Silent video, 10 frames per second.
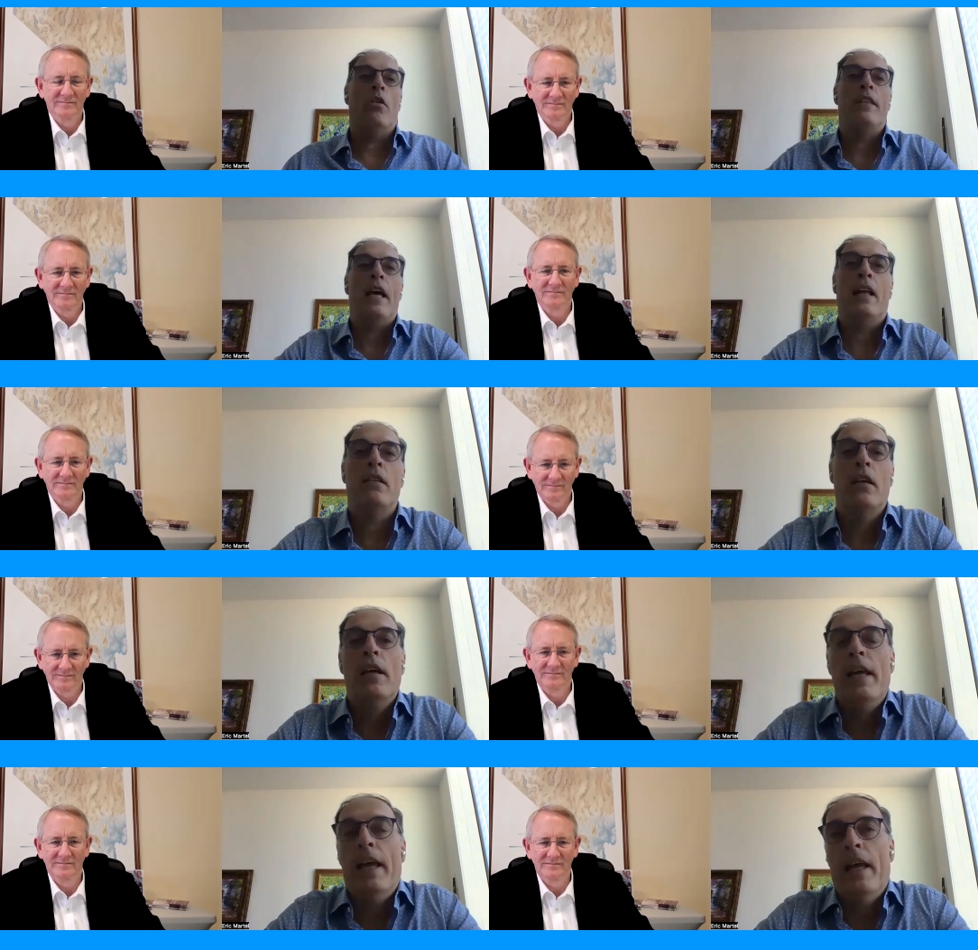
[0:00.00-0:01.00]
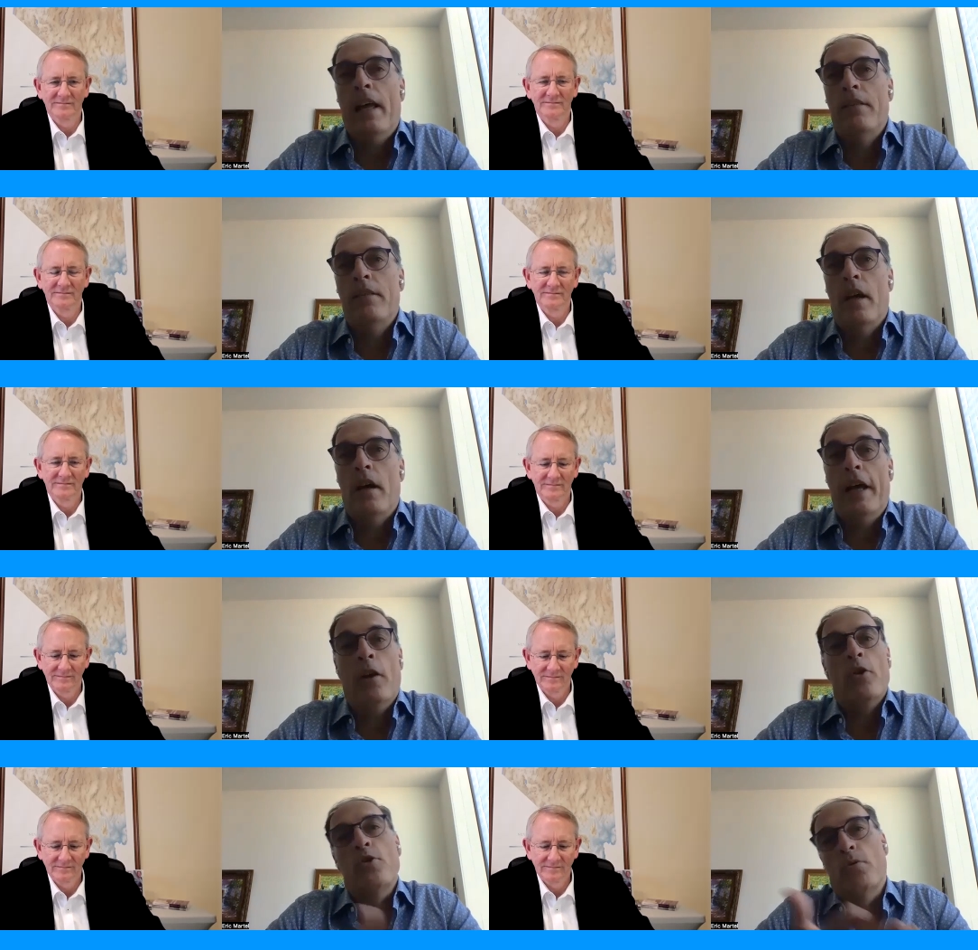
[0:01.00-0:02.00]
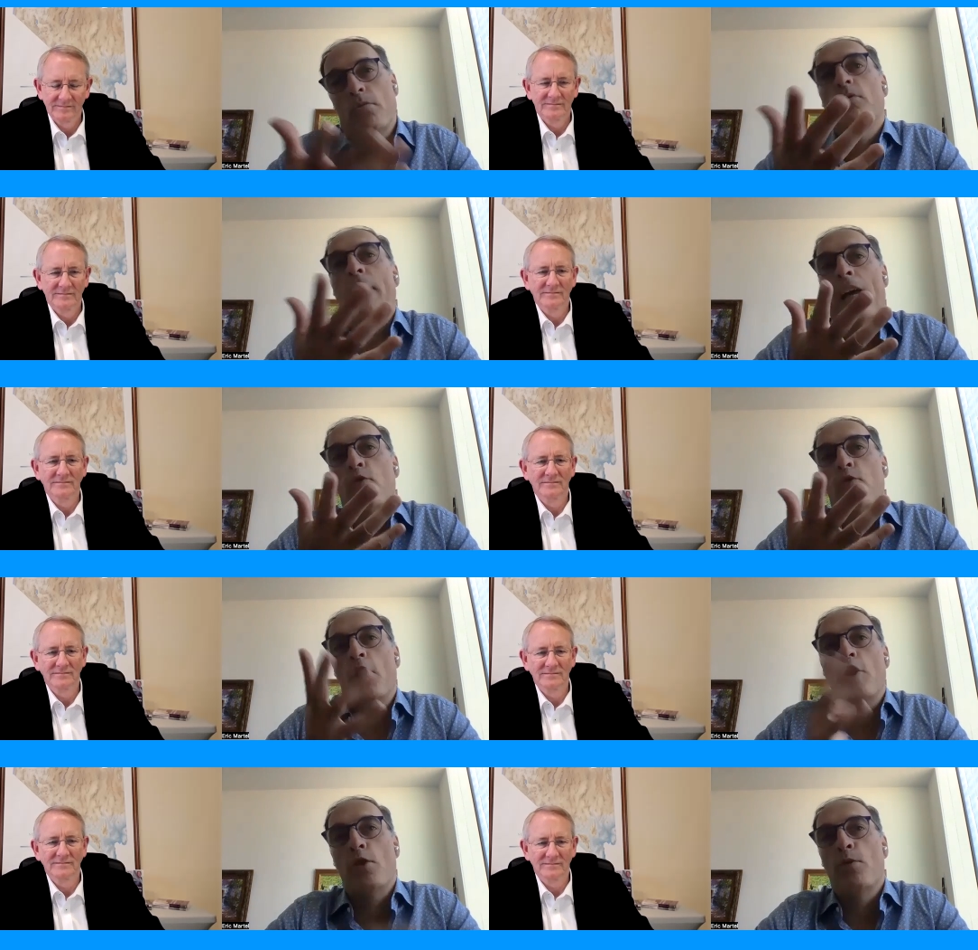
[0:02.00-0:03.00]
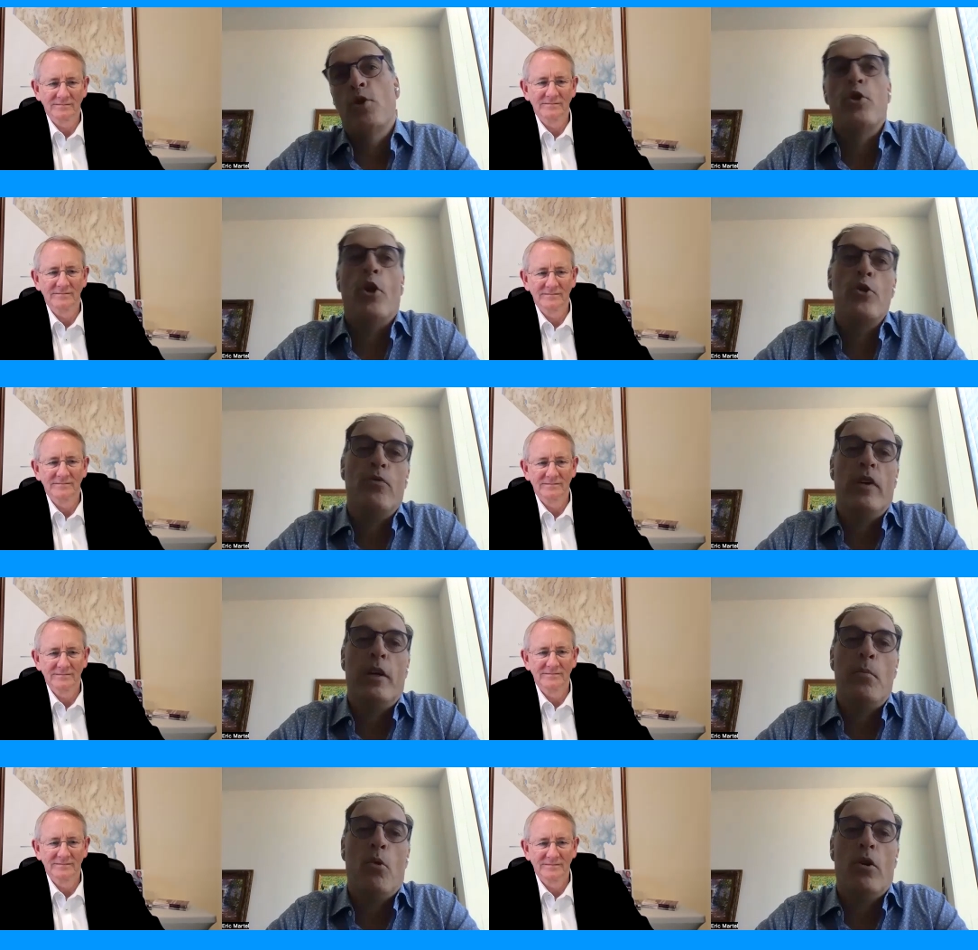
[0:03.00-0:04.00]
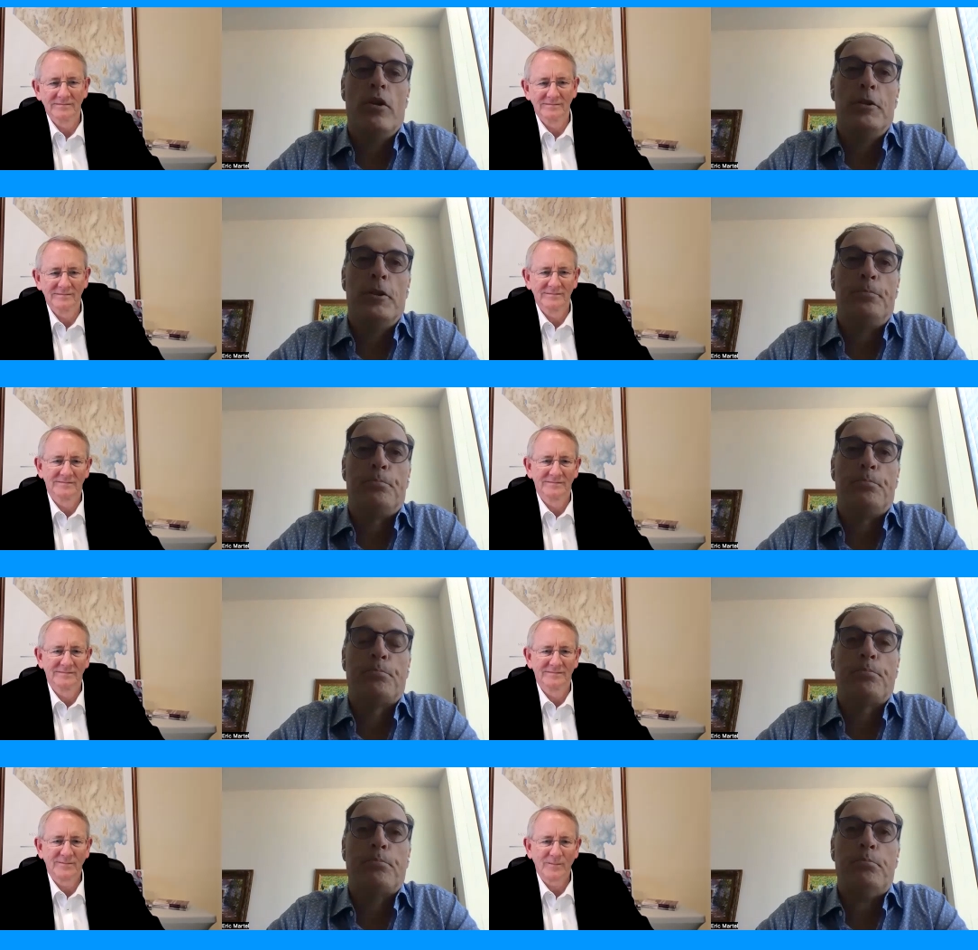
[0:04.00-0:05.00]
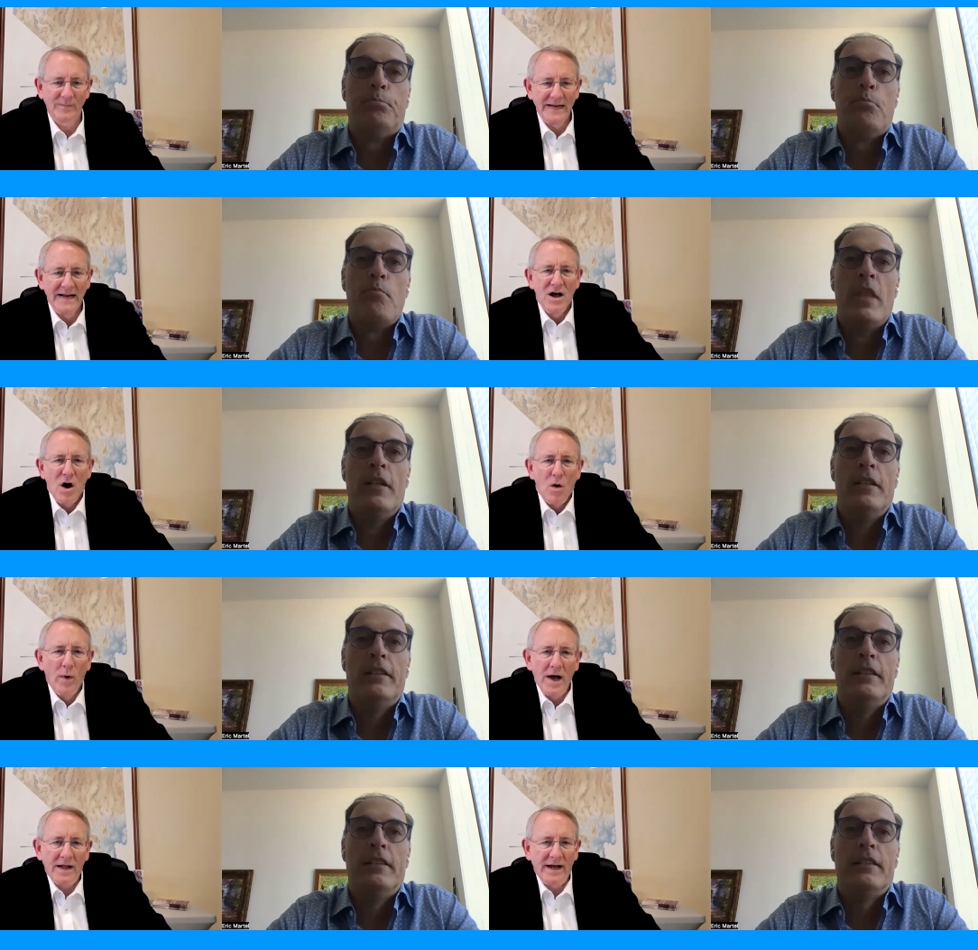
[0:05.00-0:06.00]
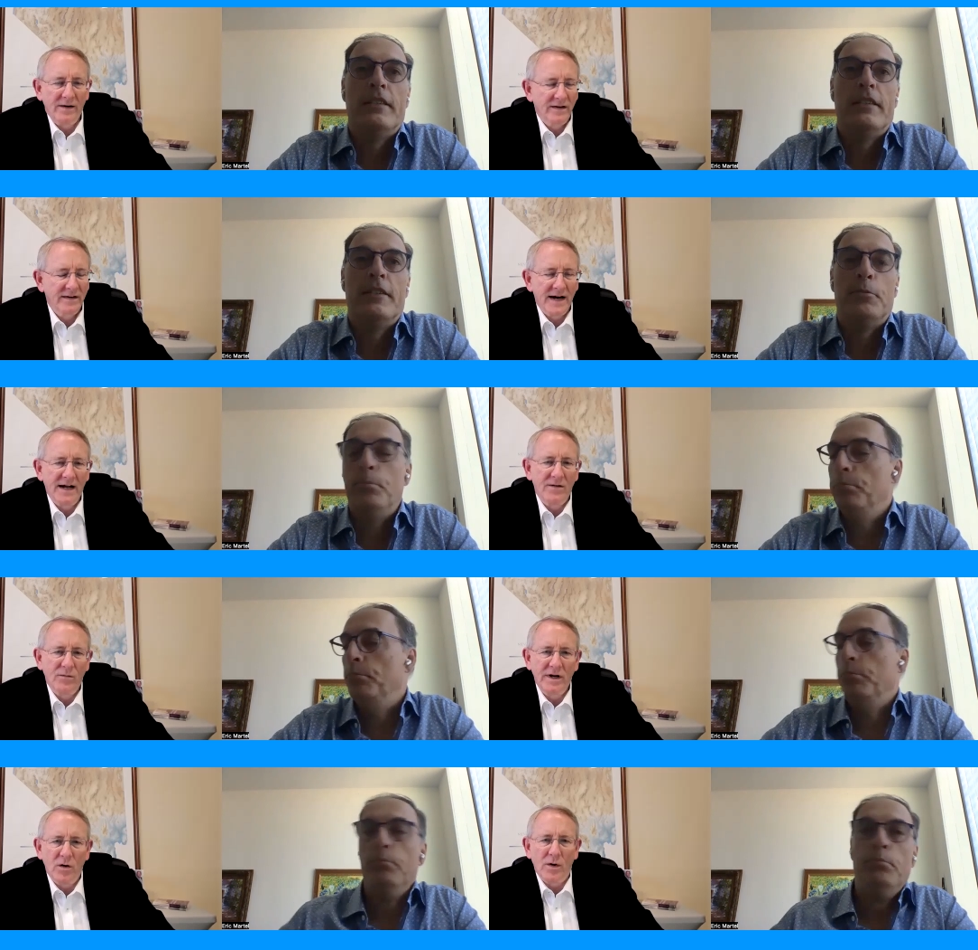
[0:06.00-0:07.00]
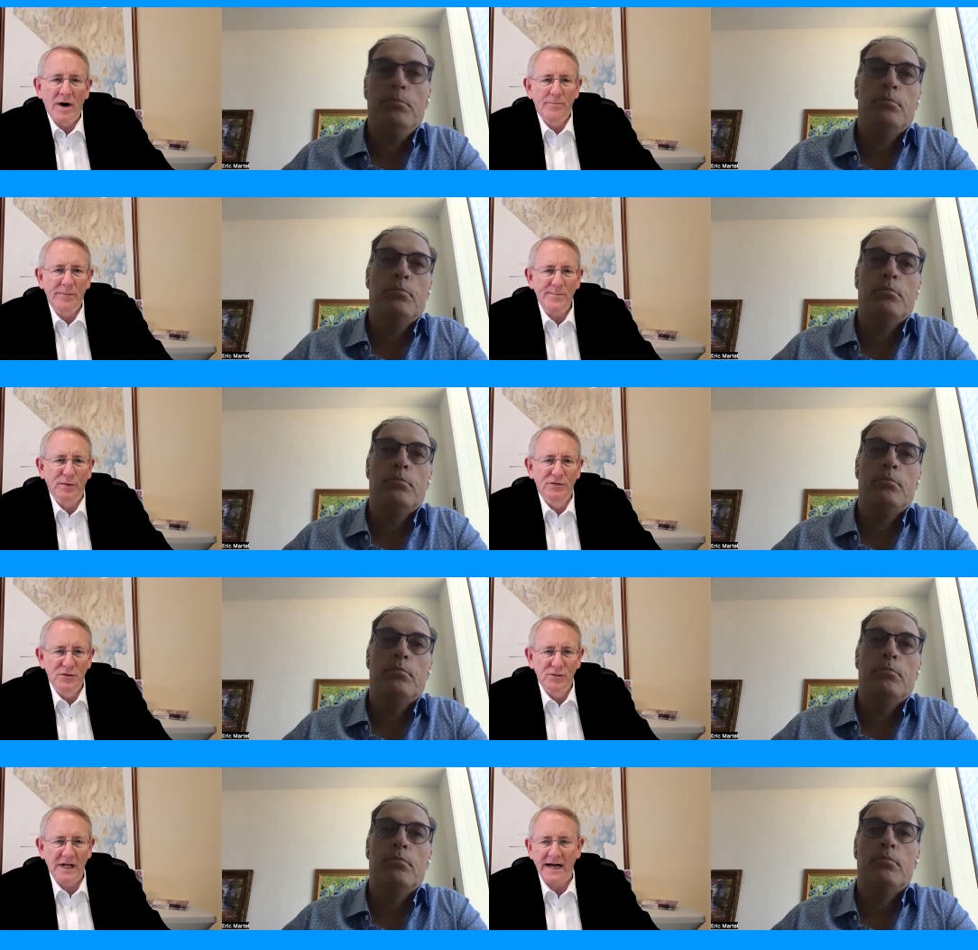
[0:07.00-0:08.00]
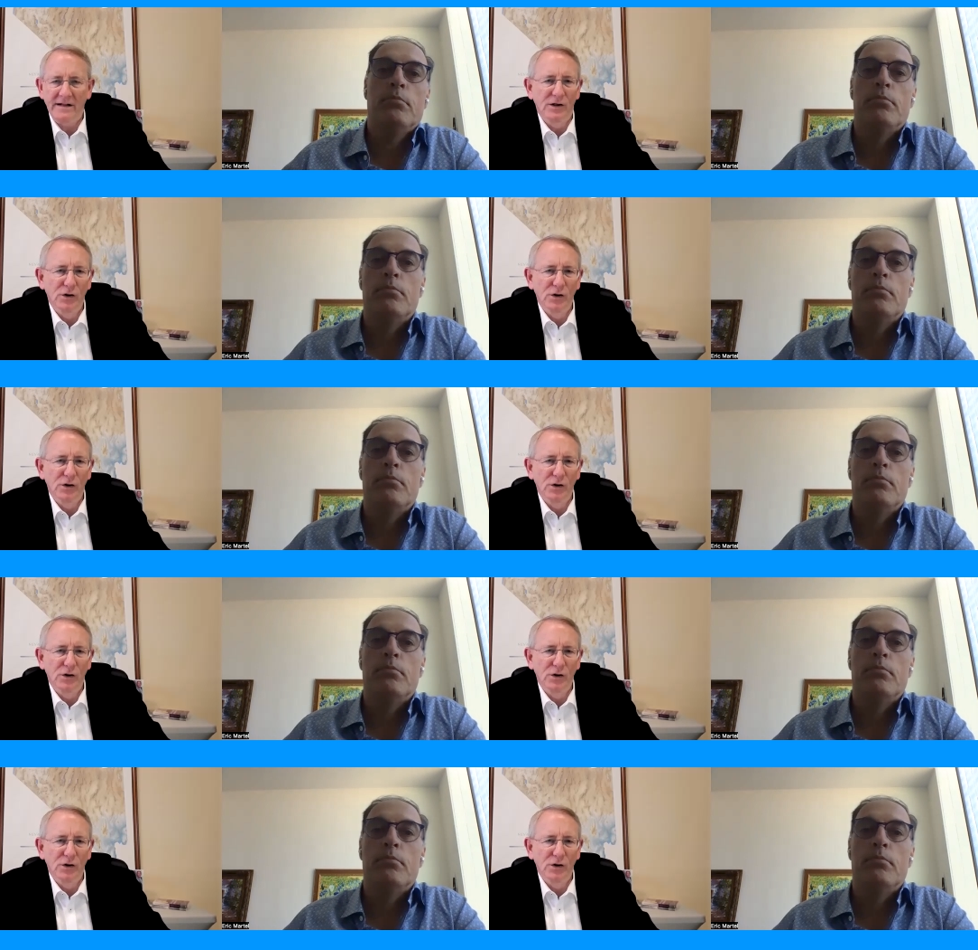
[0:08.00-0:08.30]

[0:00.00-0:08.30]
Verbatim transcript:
Speaker 1: of that, and uh, and also tax strategies, which is also very important.
Speaker 2: Well, and uh, you know, people do like the